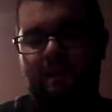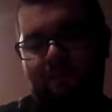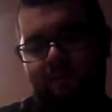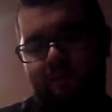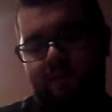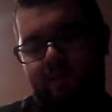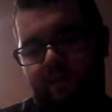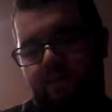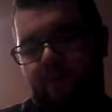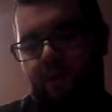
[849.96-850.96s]

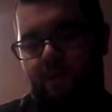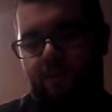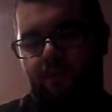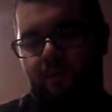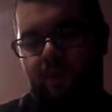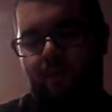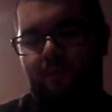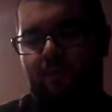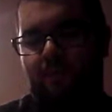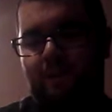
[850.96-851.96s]
there's Mario, Link,
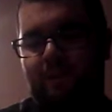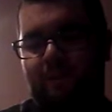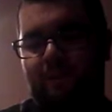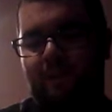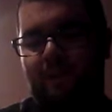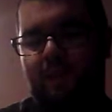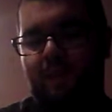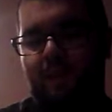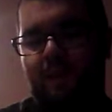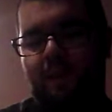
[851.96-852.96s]
Fox,
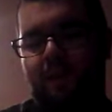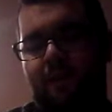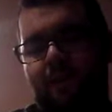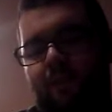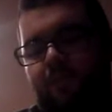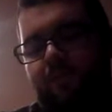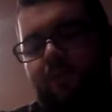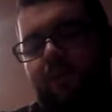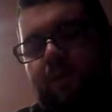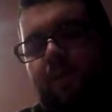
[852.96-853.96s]
DK,
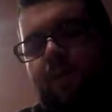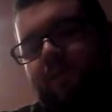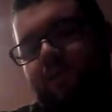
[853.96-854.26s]
Yoshi, Kirby,